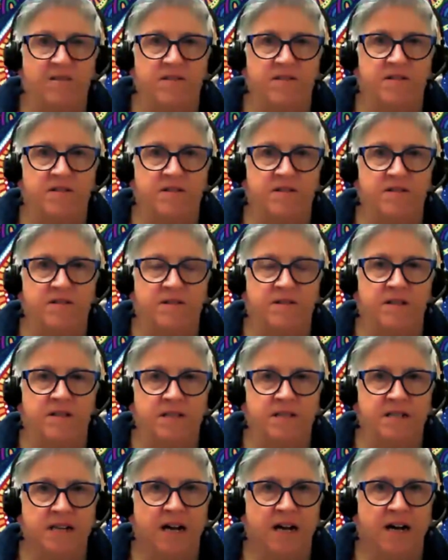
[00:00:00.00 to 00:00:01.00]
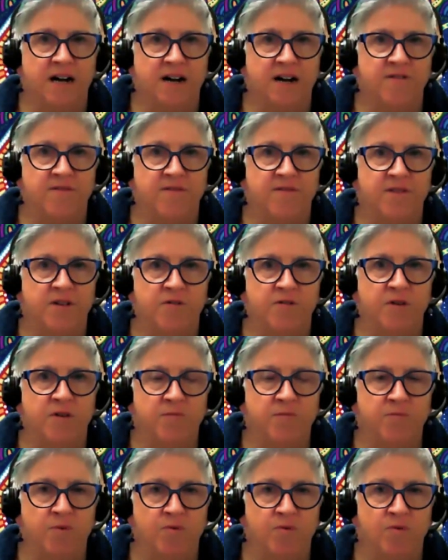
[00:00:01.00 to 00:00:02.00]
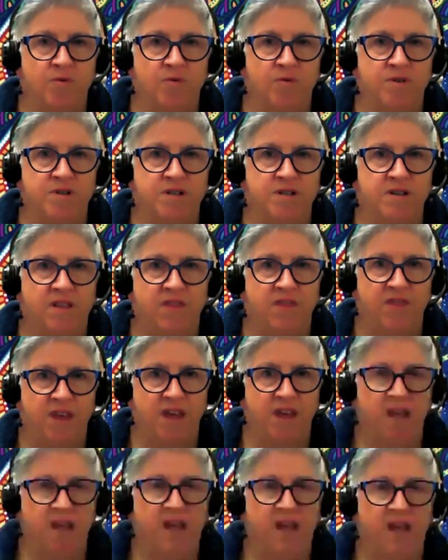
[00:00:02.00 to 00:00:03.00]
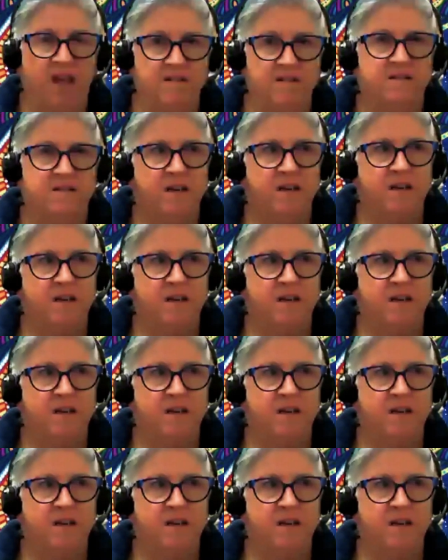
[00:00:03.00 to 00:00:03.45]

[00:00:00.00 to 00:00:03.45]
the staff that are on board there